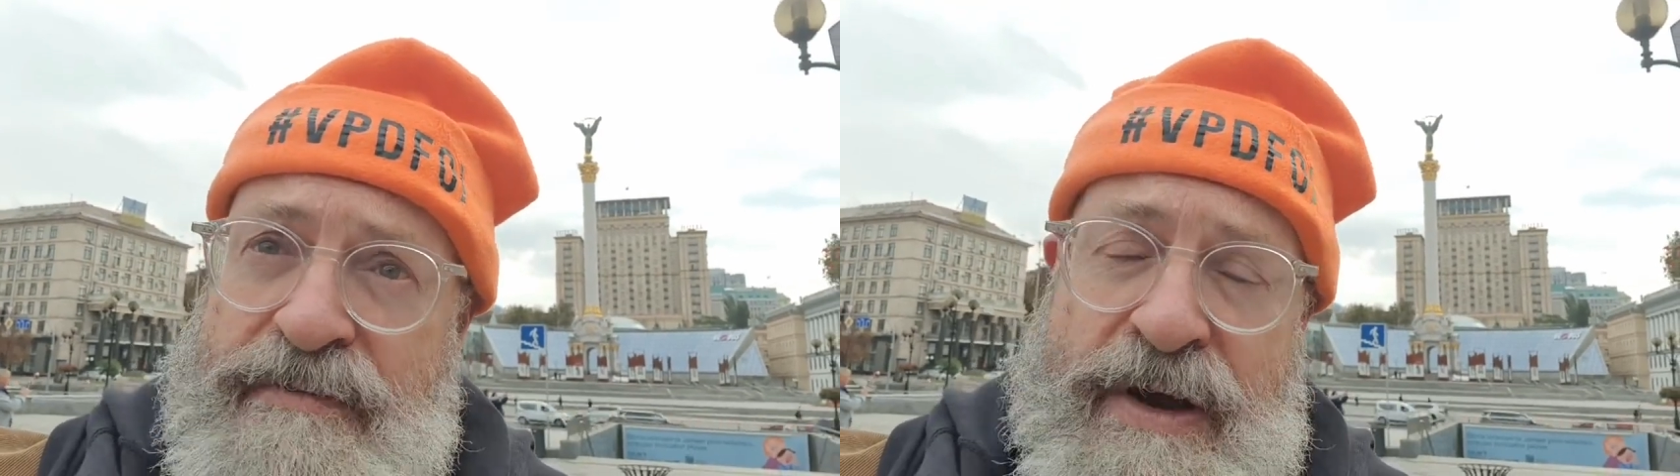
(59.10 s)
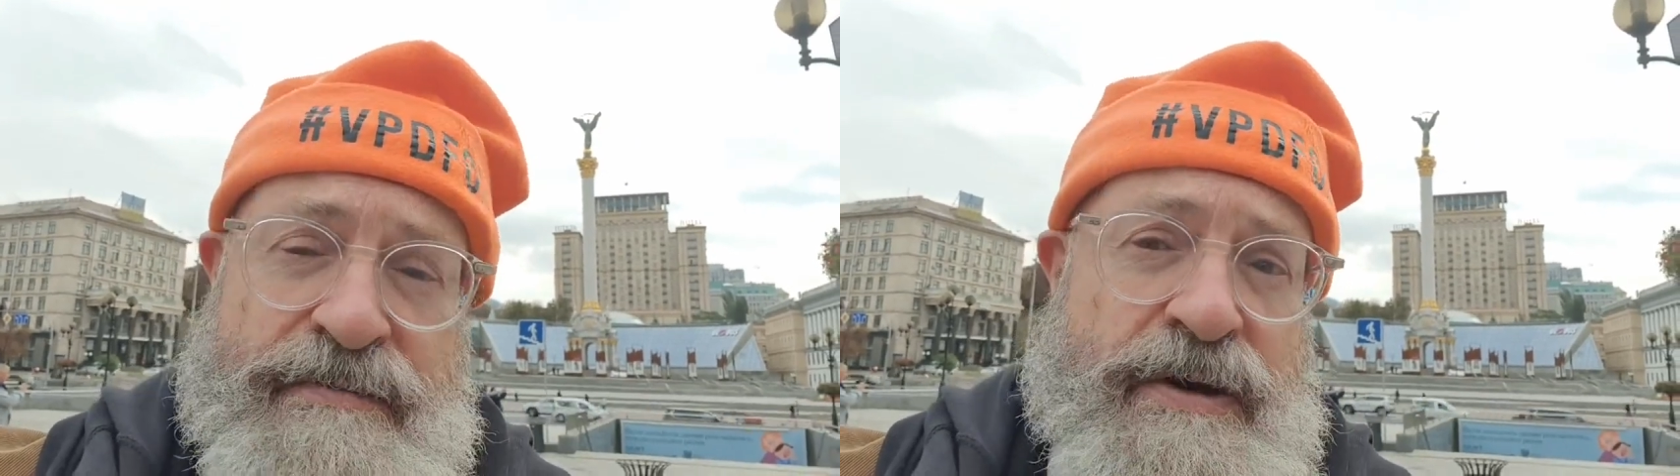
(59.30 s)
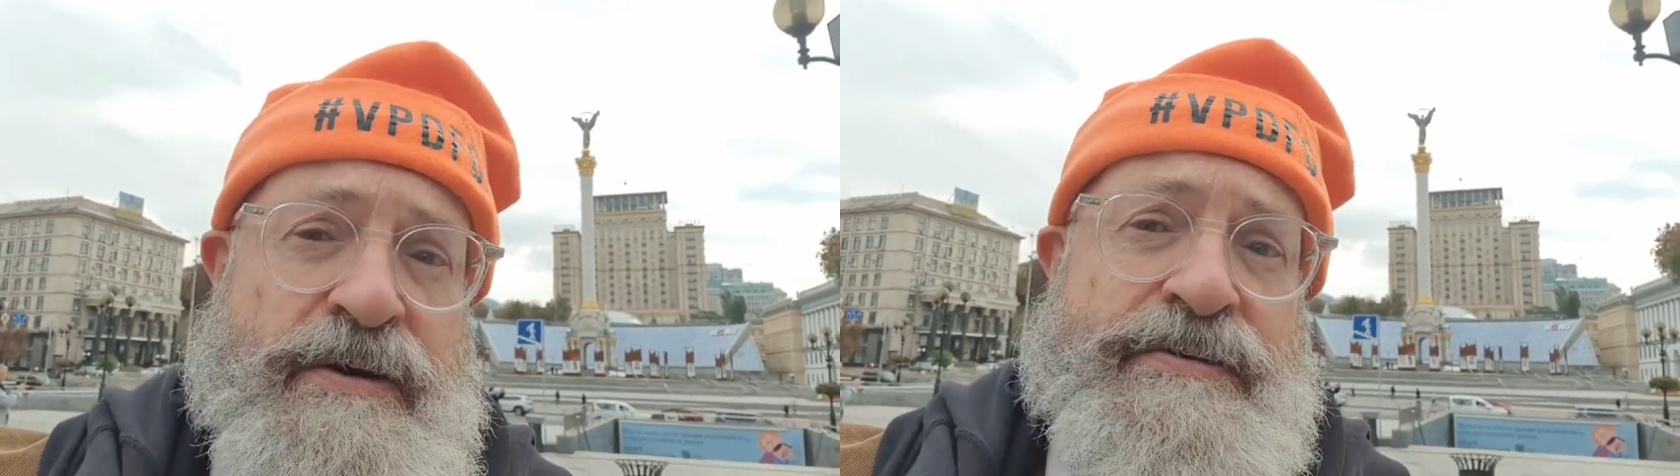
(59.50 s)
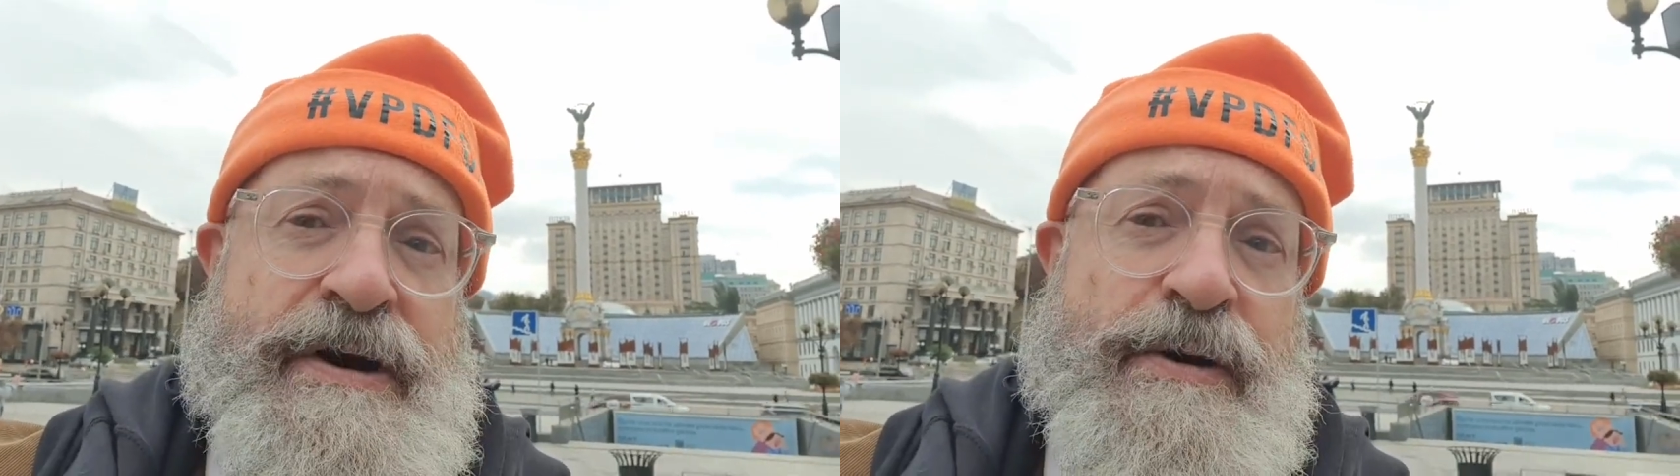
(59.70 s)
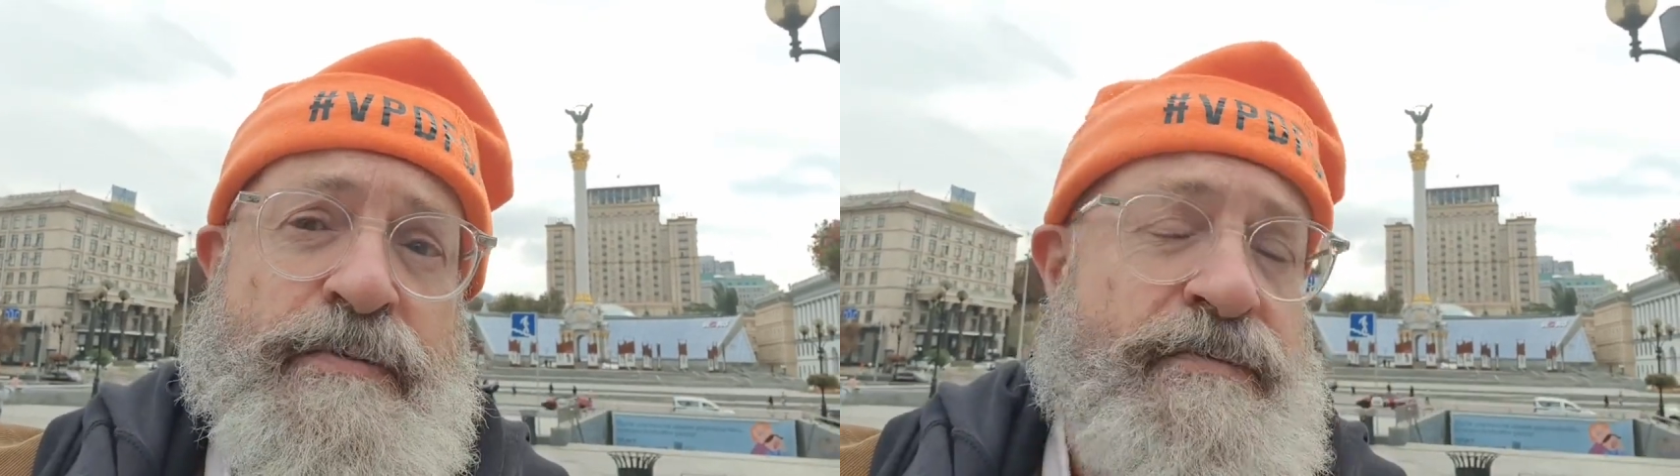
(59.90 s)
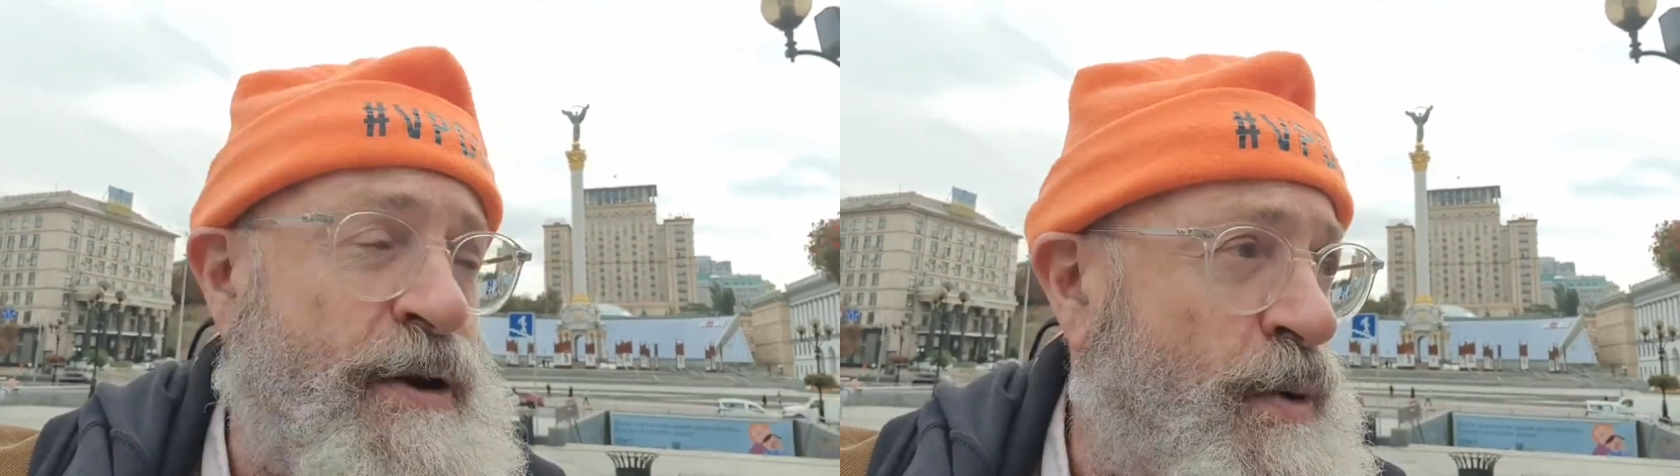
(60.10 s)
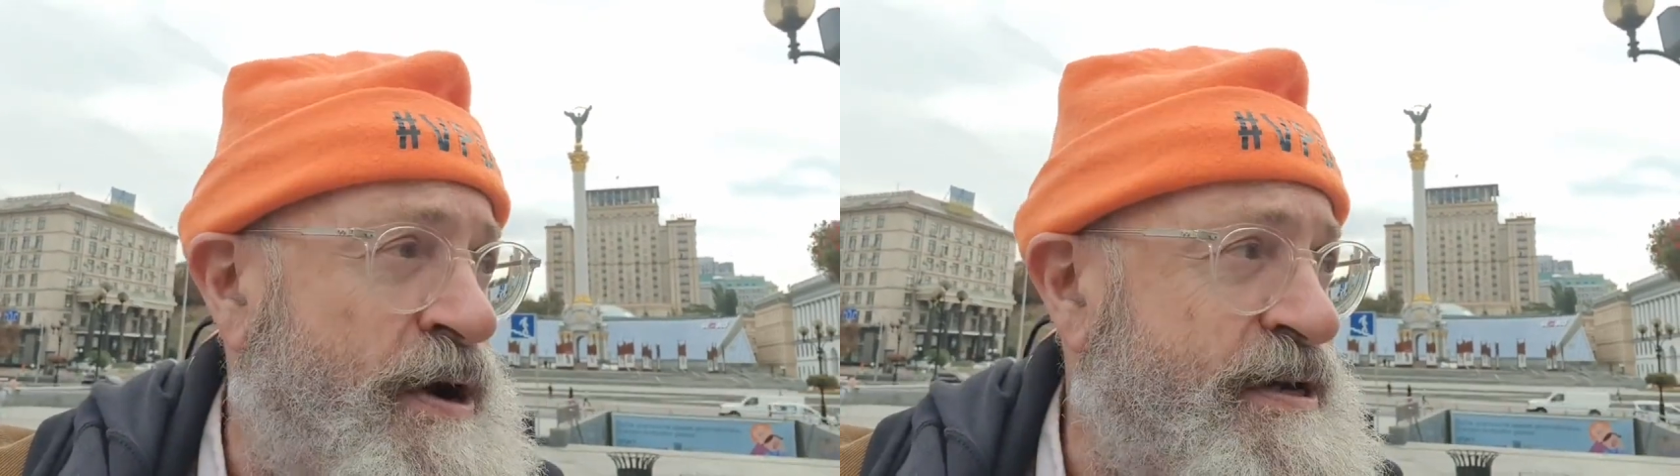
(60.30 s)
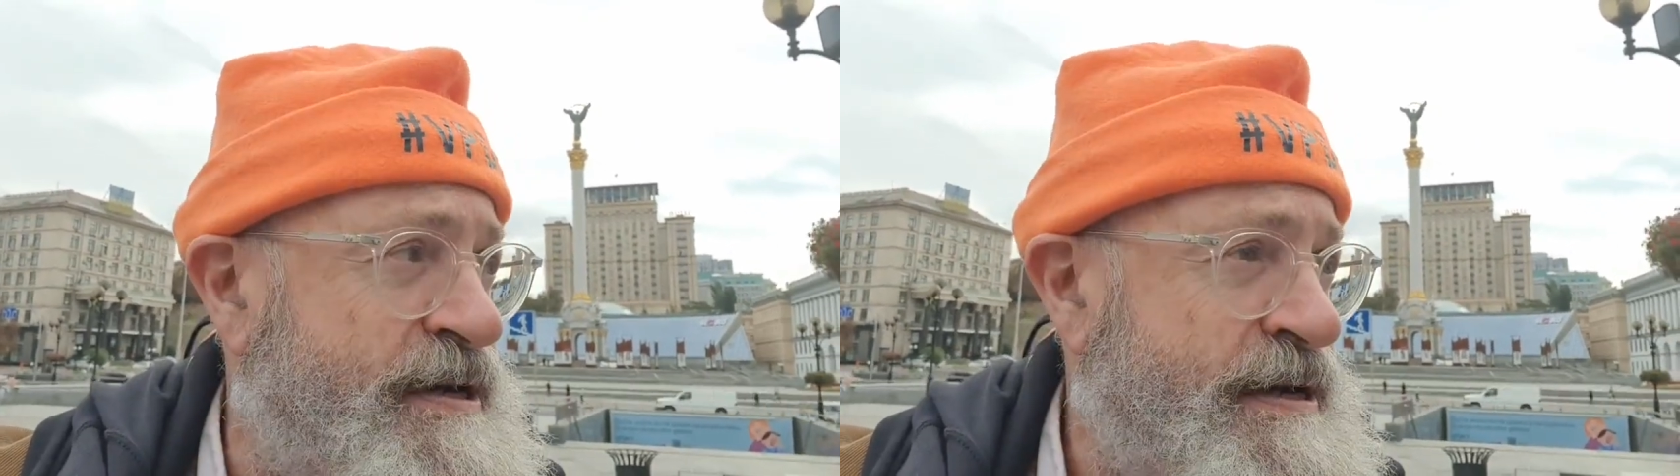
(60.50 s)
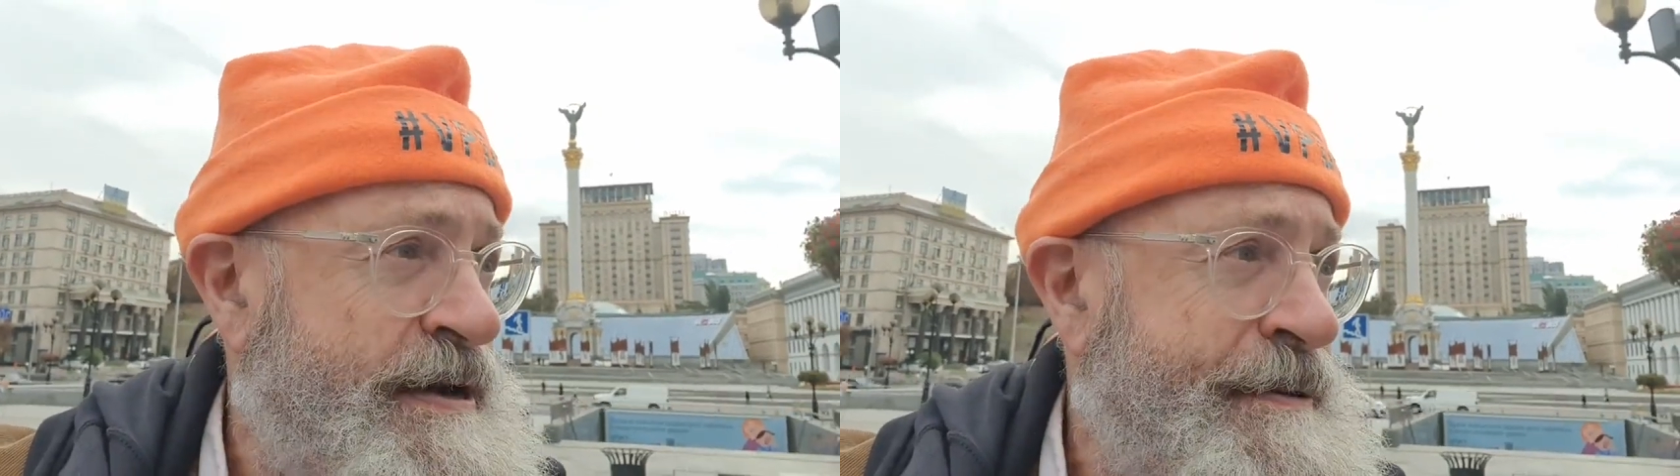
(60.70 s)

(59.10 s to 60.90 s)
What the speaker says: of my favourite Ukrainian red wines,